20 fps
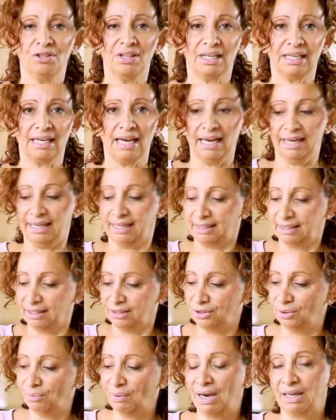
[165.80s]
the
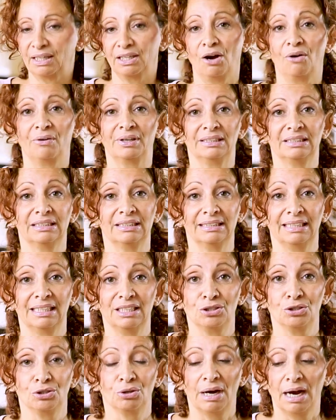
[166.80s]
cake, you are going to
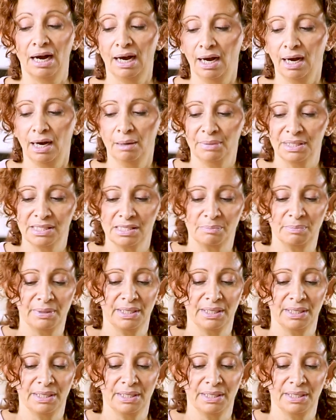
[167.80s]
need your almond